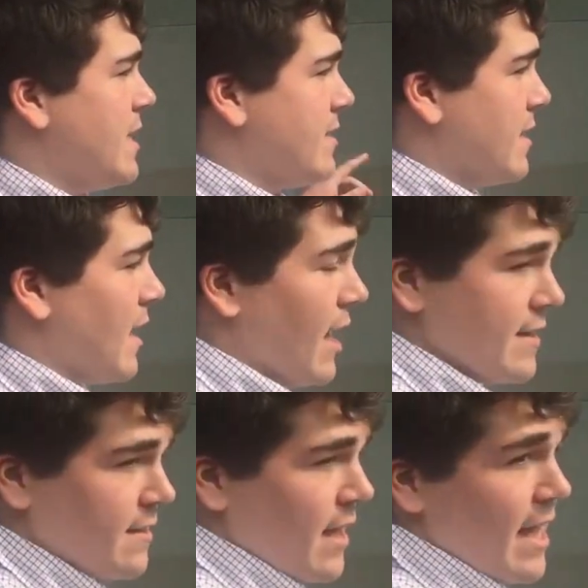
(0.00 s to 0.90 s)
East and
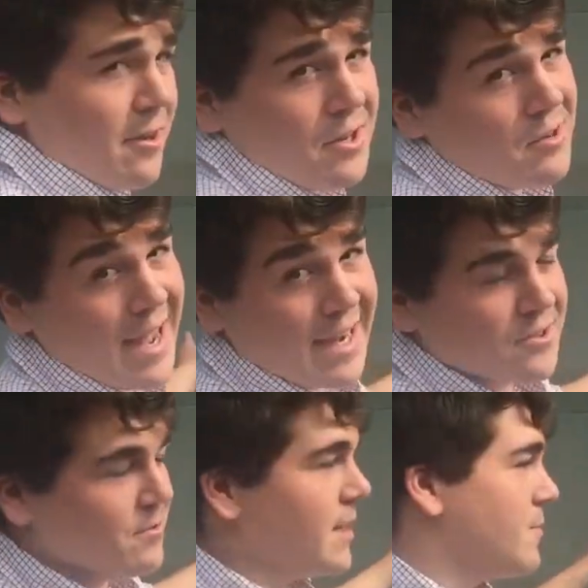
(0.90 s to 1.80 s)
Hotz Lot, I don't know
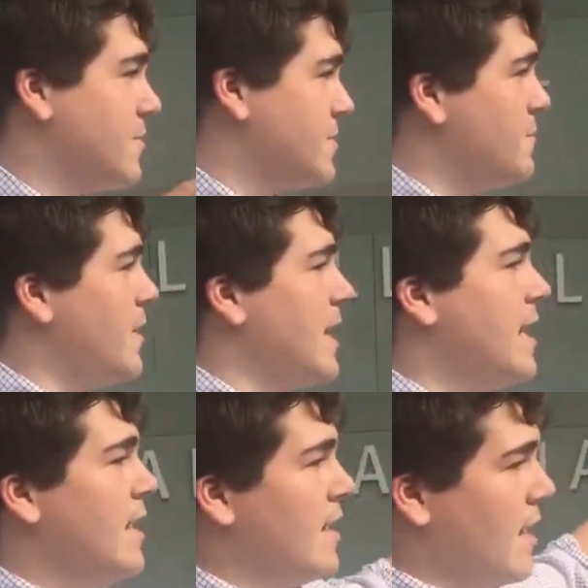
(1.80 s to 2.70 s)
actual numbers, but